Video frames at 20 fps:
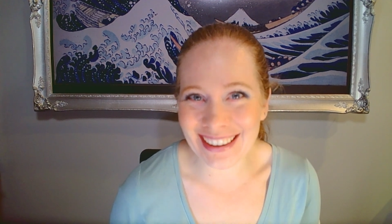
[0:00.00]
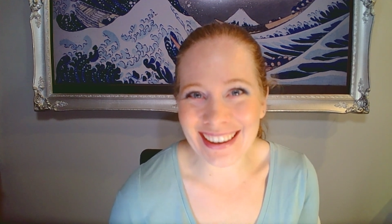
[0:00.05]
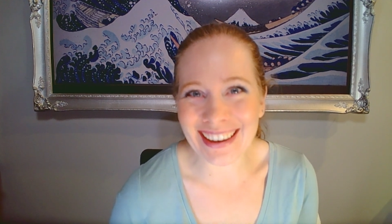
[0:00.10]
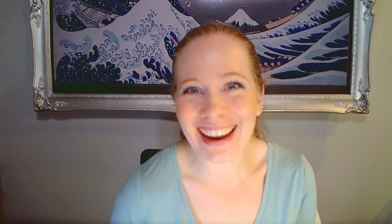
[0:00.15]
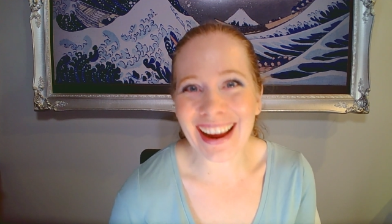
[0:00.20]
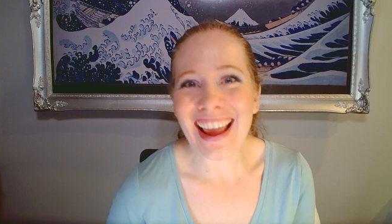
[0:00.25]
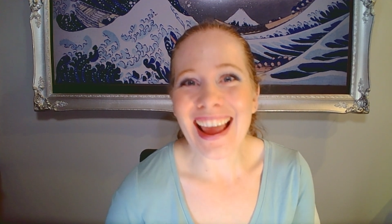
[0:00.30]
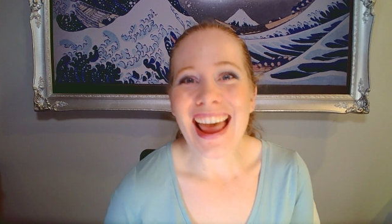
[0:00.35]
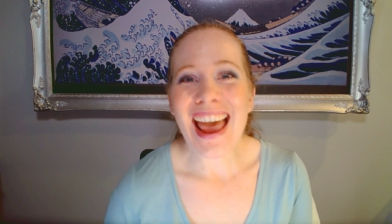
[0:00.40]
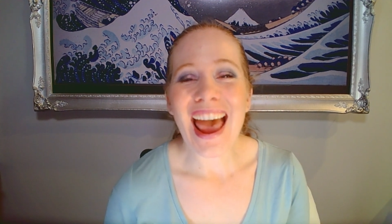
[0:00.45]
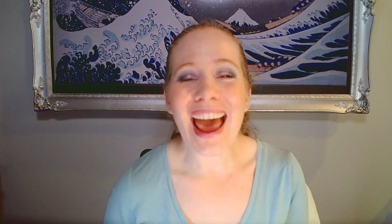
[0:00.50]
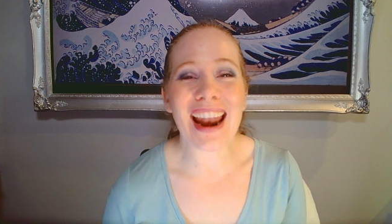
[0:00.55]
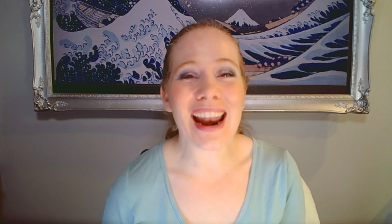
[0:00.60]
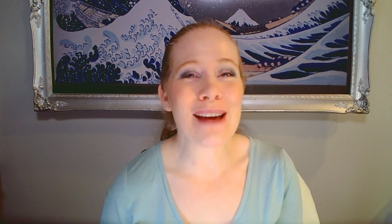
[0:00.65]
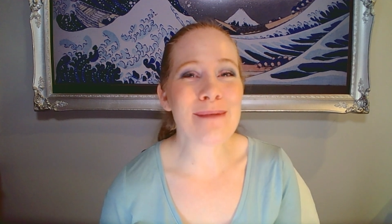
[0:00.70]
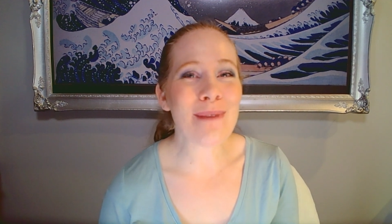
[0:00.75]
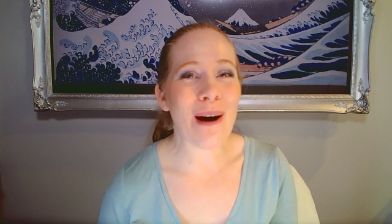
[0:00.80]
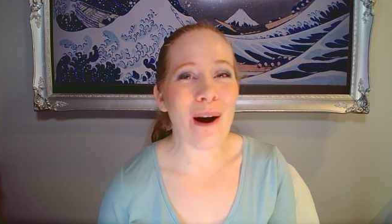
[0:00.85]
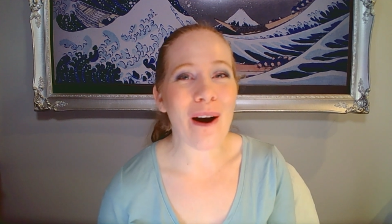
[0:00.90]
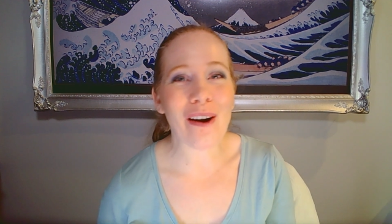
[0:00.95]
And
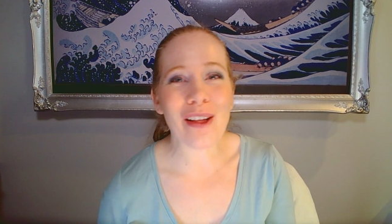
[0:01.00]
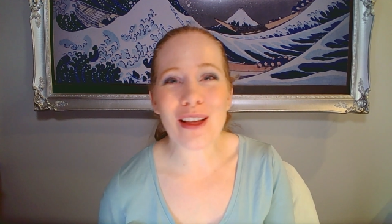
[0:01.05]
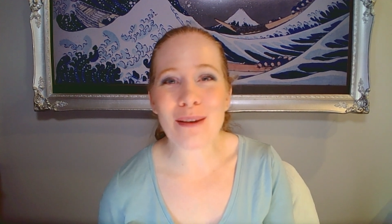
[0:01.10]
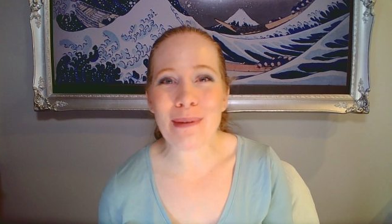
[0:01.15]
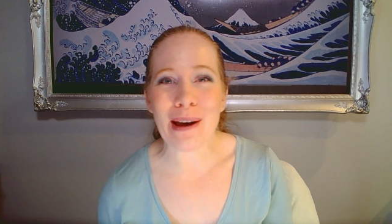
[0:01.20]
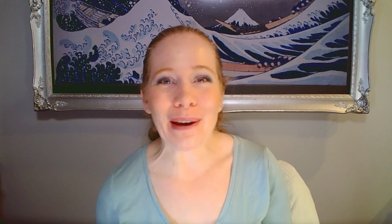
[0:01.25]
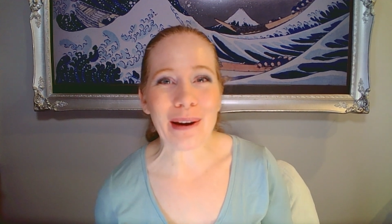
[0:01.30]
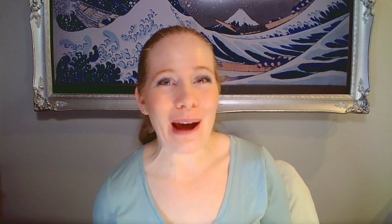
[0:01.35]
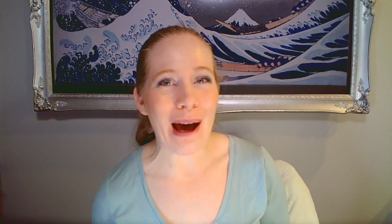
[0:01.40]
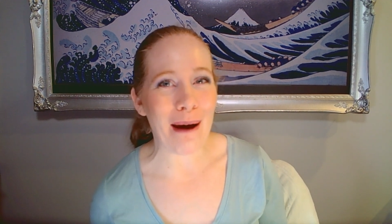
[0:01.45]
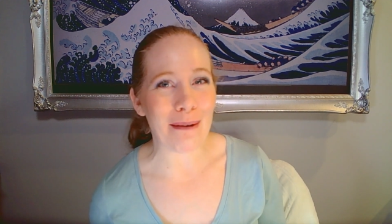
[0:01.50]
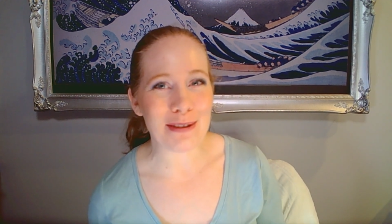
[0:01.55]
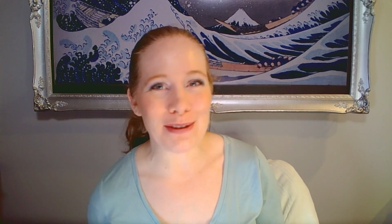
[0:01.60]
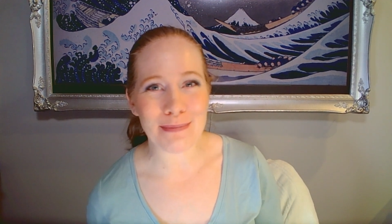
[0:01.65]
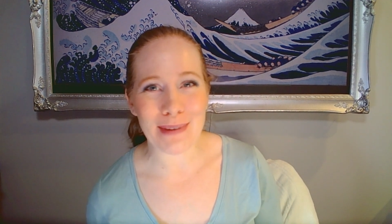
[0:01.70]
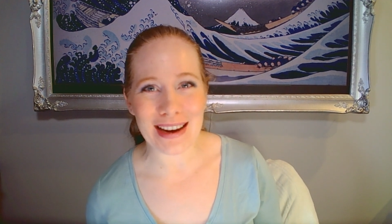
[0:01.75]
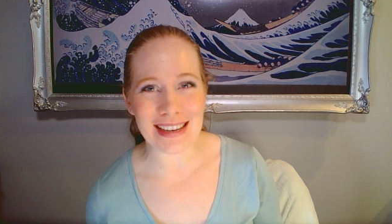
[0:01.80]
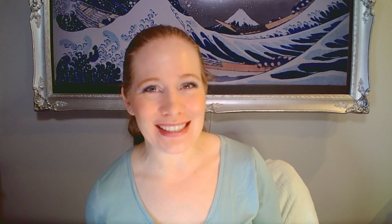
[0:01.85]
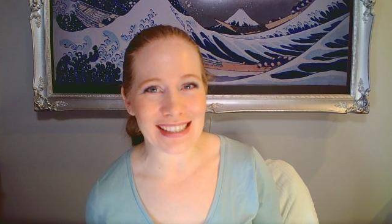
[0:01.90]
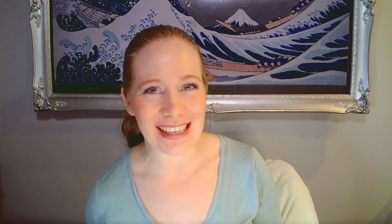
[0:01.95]
I'm all about
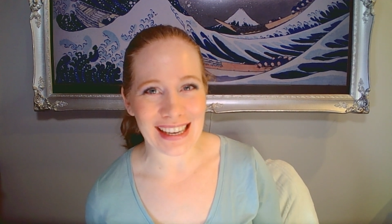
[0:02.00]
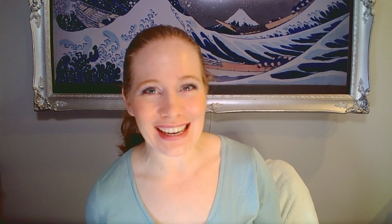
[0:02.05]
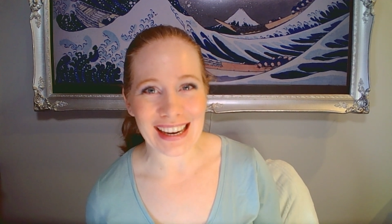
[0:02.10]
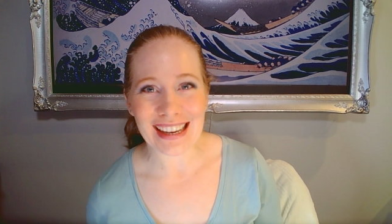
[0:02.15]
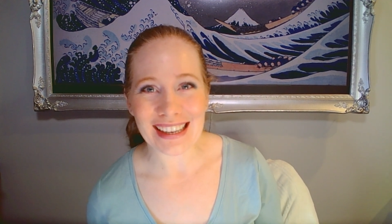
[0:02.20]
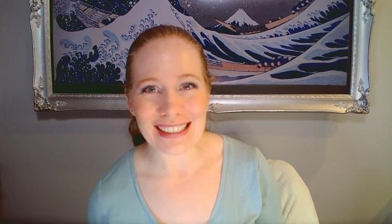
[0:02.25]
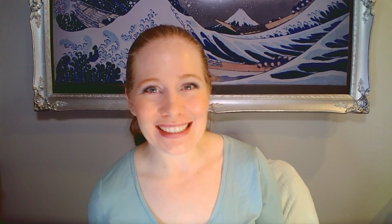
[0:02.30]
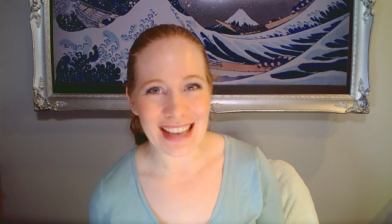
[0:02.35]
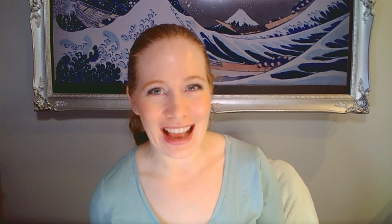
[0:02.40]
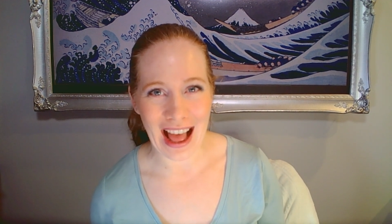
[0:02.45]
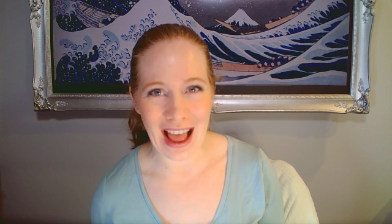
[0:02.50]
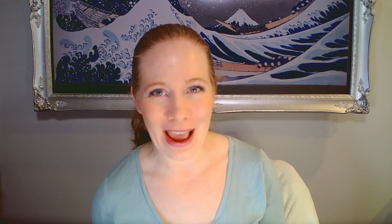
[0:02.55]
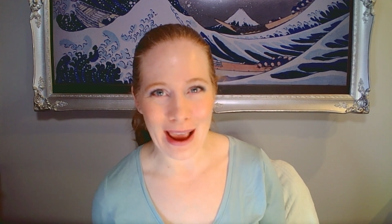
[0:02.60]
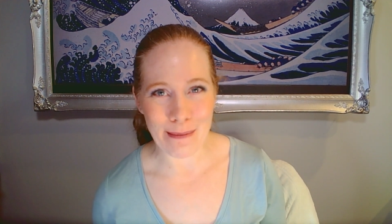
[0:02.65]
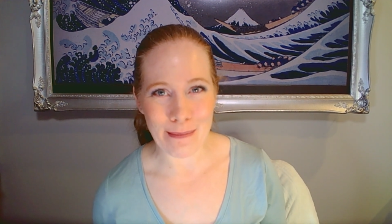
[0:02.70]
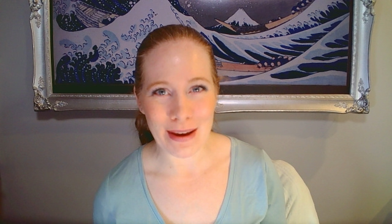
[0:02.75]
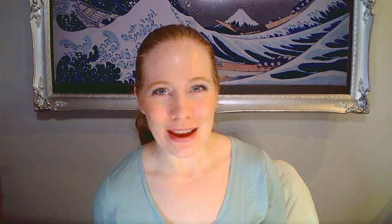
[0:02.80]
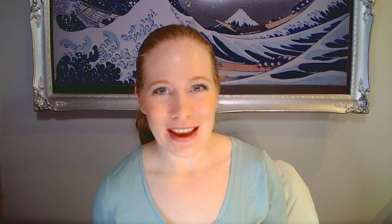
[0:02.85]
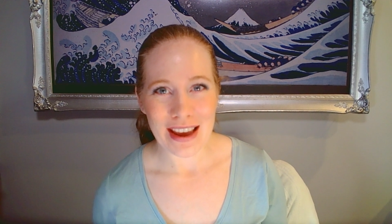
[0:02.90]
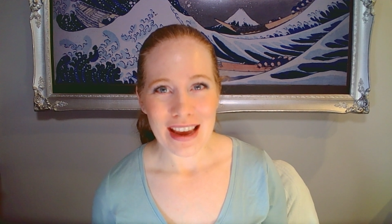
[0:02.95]
optimizing time.